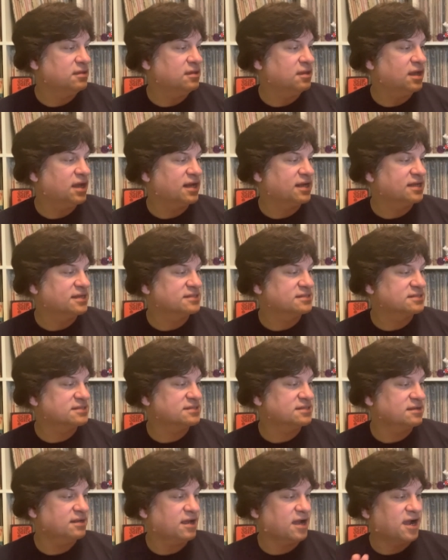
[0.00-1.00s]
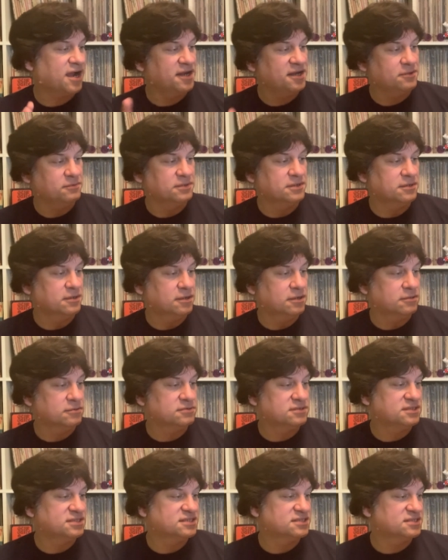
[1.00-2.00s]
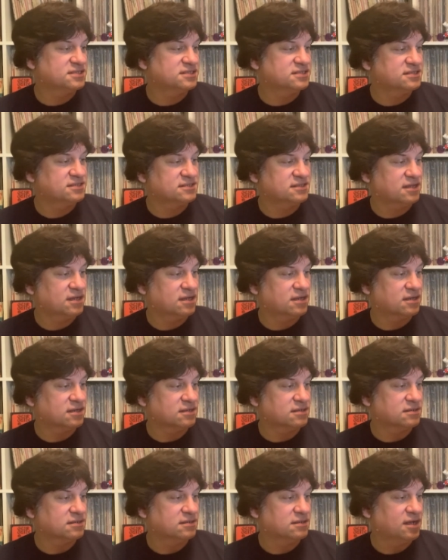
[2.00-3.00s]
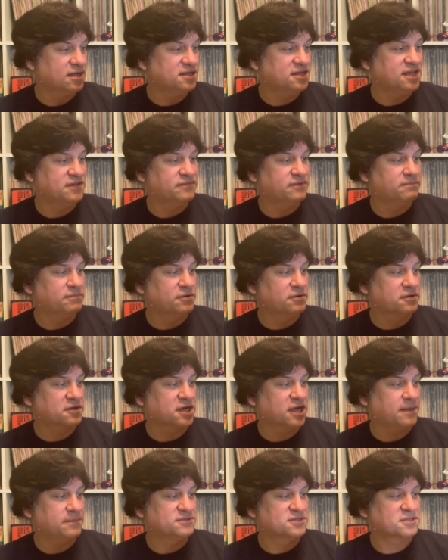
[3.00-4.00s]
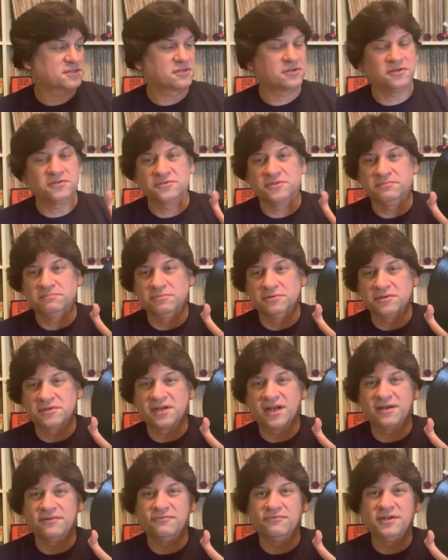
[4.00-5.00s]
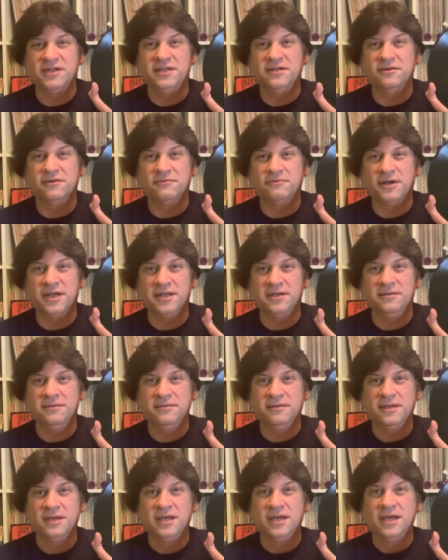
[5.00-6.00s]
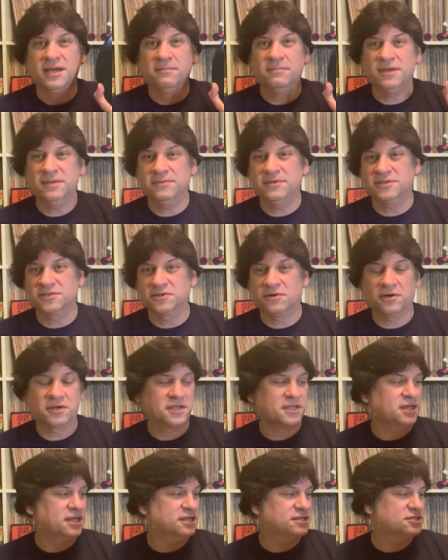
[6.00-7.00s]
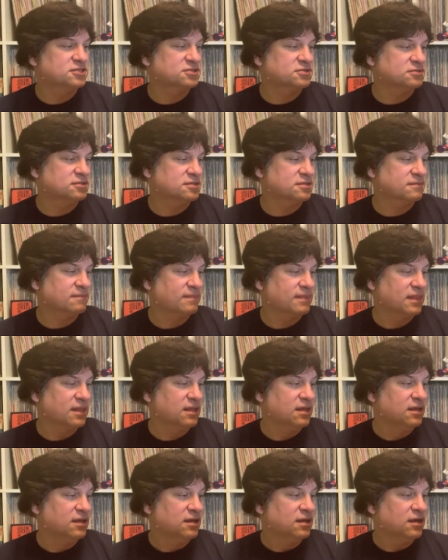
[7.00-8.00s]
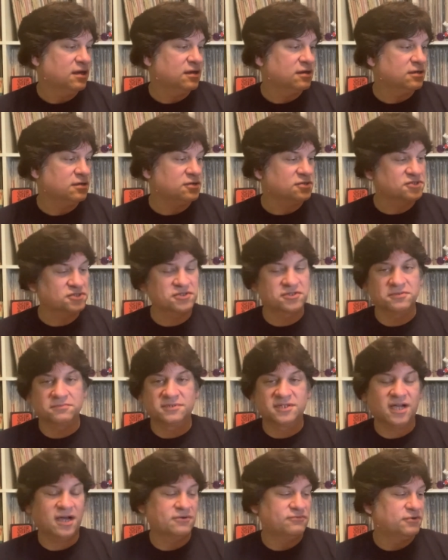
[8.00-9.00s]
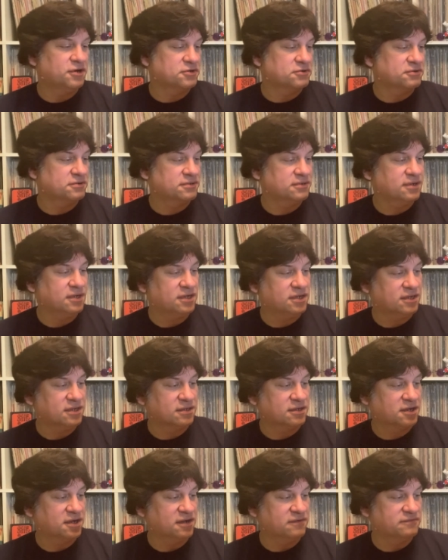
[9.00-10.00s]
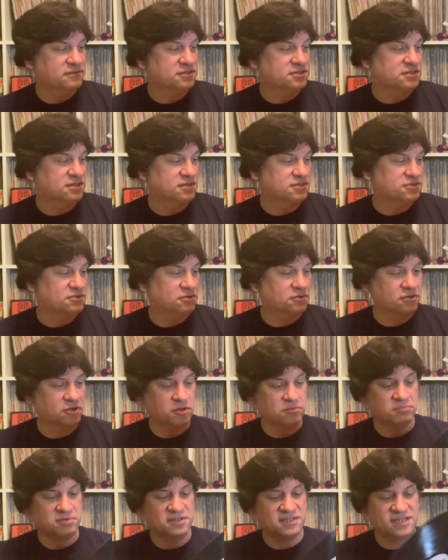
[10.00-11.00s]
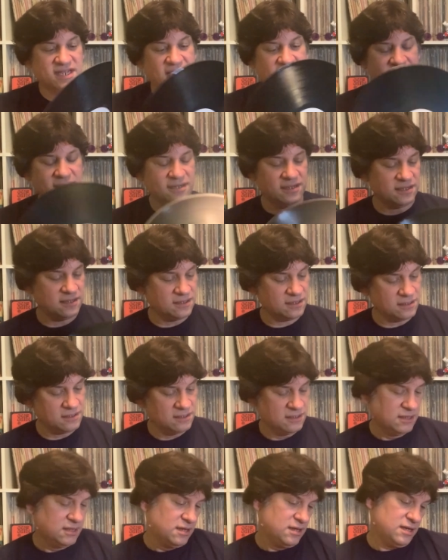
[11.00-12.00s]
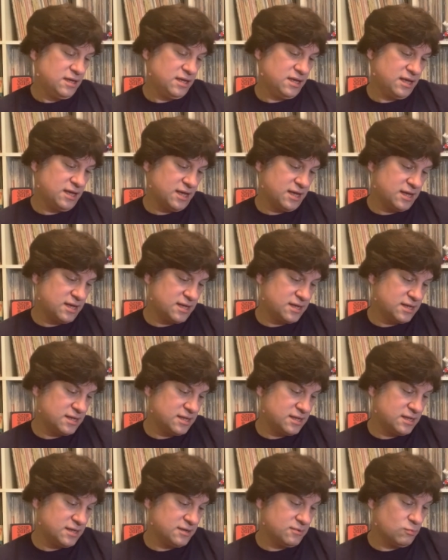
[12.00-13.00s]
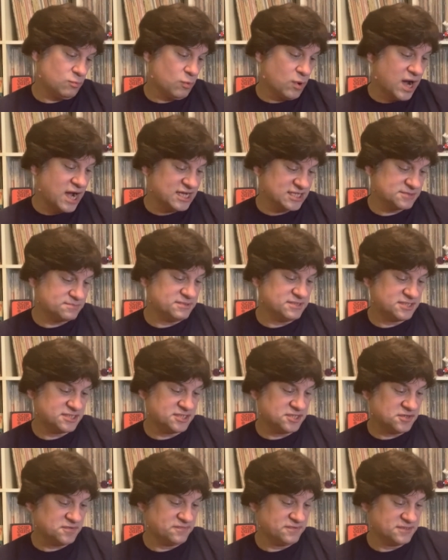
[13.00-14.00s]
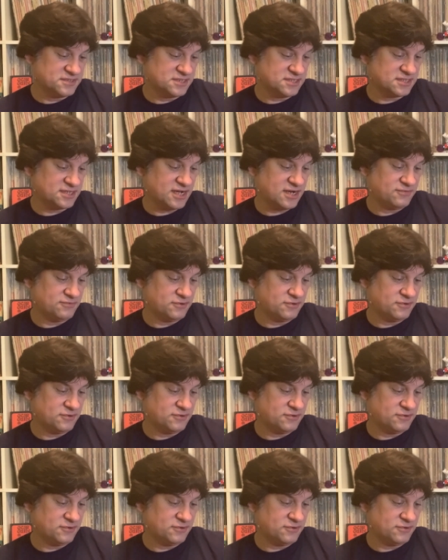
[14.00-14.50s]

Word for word: I guess Heidi would know. This is uh, a David Byrne composition called "The Book I Read or Read." Maybe a Talking Heads song. And also some Todd Rundgren uh, covers, a song called Pretending, and Wasp itself is a Todd